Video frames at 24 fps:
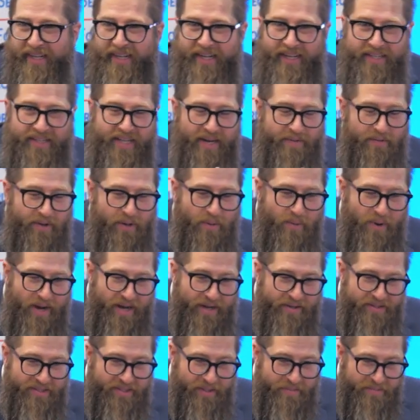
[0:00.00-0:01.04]
And that
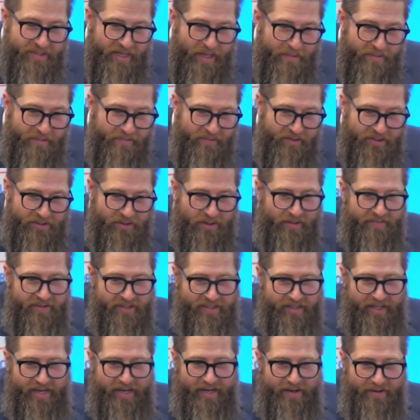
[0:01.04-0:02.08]
requires some type of a
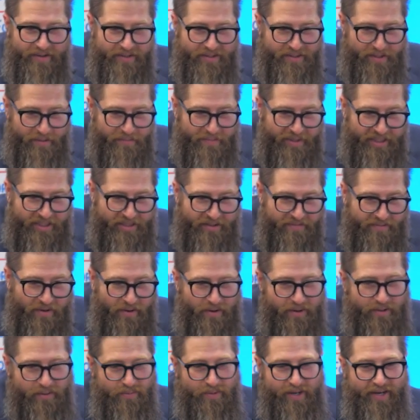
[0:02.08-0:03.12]
service layer and some piece of
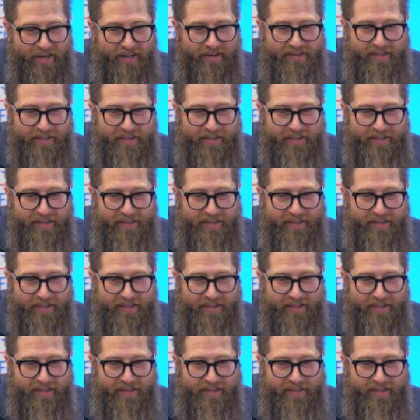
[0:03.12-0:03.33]
hardware,